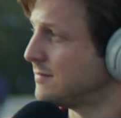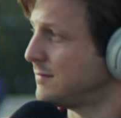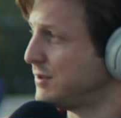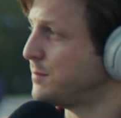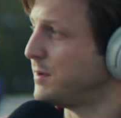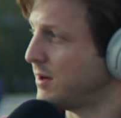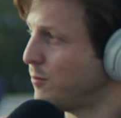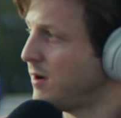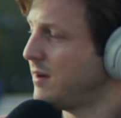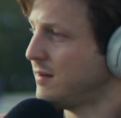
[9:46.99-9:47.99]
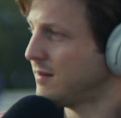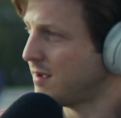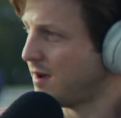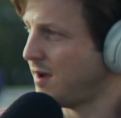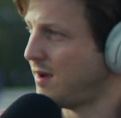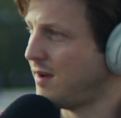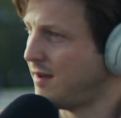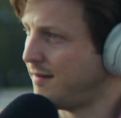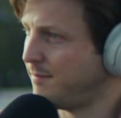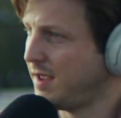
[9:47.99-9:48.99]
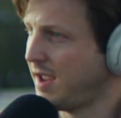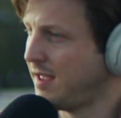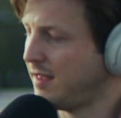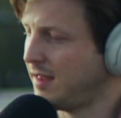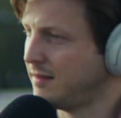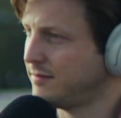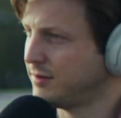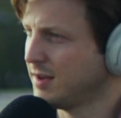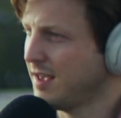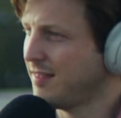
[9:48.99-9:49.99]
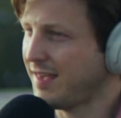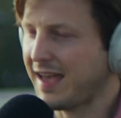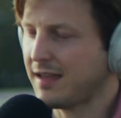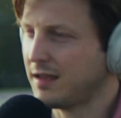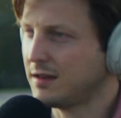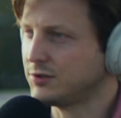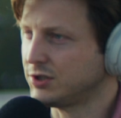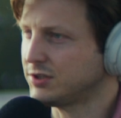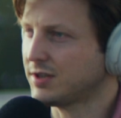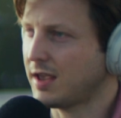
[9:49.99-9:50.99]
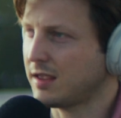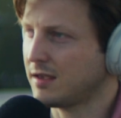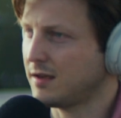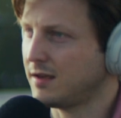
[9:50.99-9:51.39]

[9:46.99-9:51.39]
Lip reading: Was a big one. And that and just like